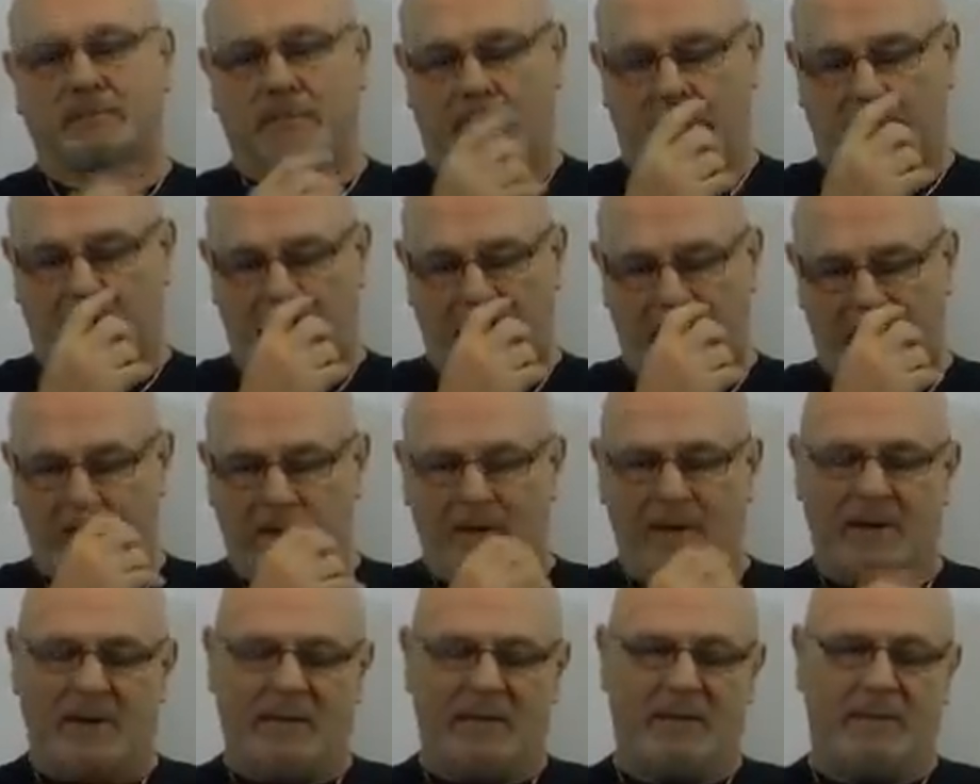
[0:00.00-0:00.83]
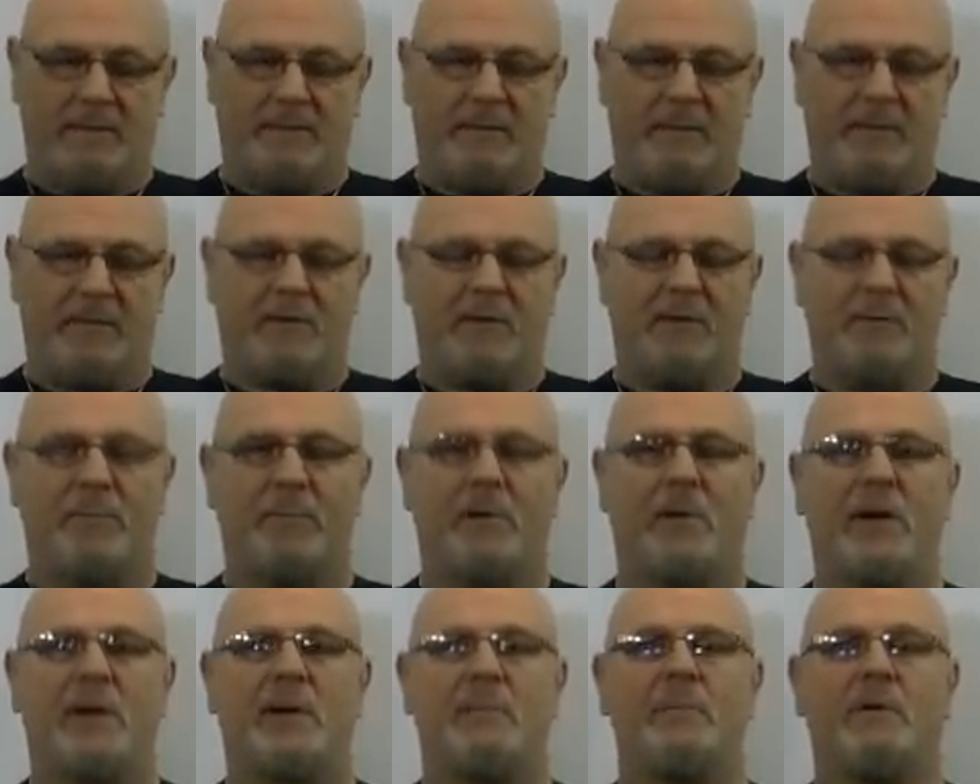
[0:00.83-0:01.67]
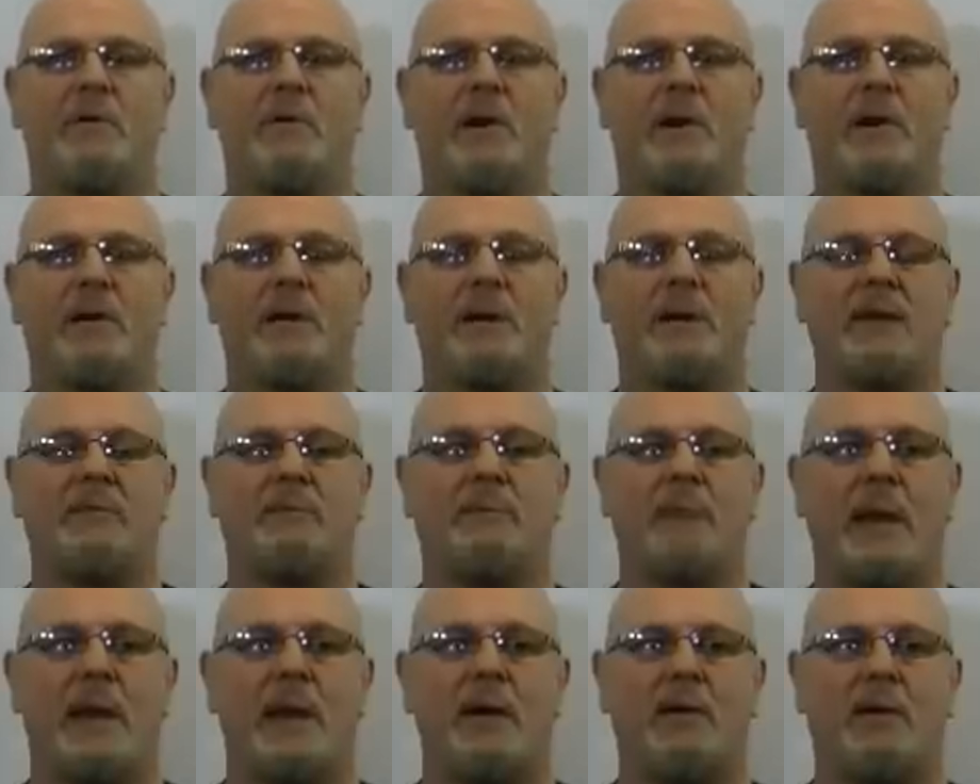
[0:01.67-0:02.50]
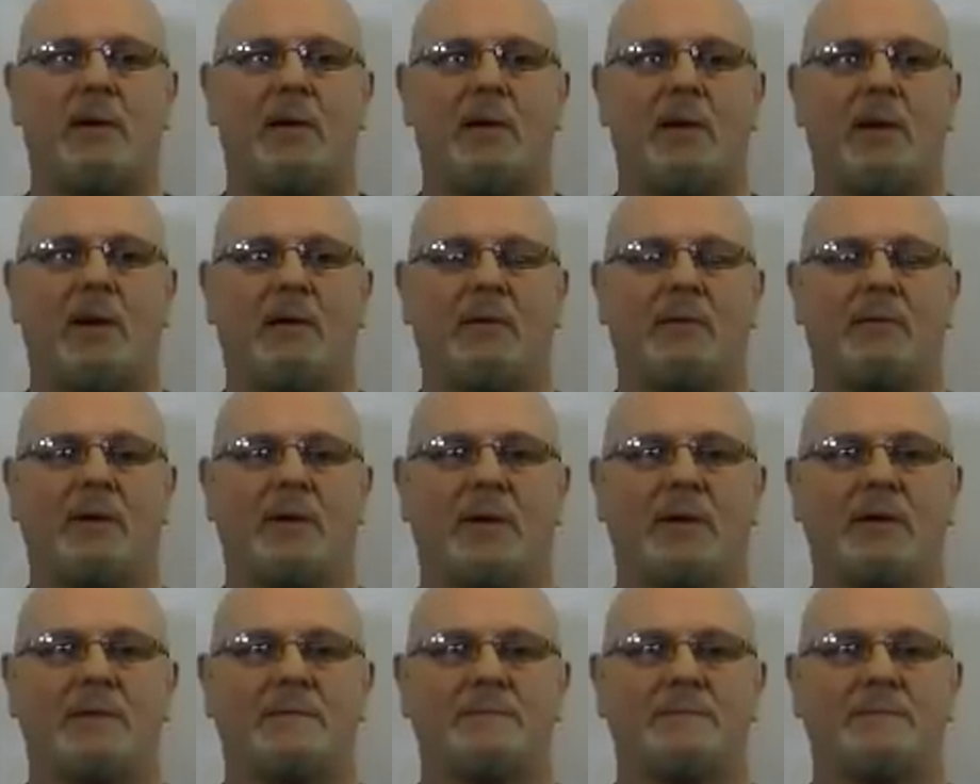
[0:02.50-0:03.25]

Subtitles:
So the physical body mind is paralysed